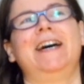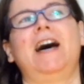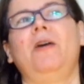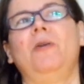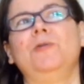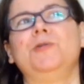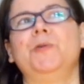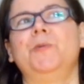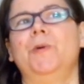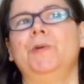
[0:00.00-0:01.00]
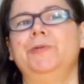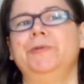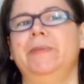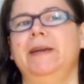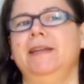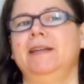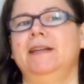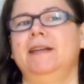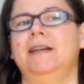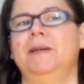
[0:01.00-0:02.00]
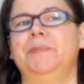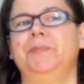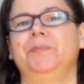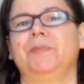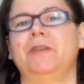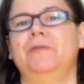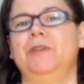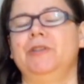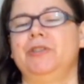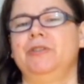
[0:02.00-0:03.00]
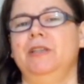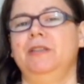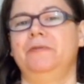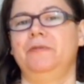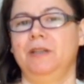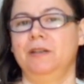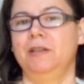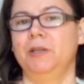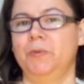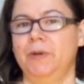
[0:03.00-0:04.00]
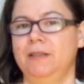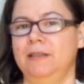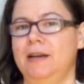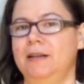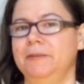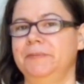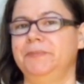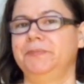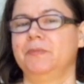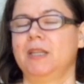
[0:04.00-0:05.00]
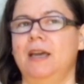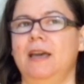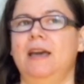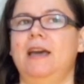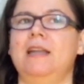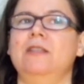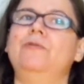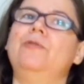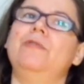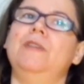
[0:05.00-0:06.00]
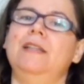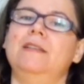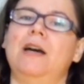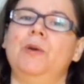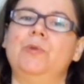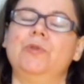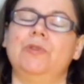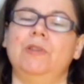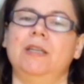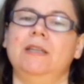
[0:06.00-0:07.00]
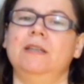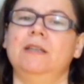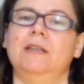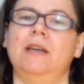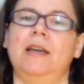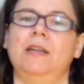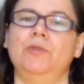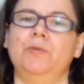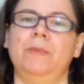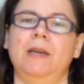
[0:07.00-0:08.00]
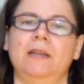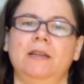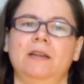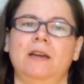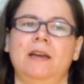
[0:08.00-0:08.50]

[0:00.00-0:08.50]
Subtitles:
I also want to make a version in fingering weight yarn, and for that I was thinking to make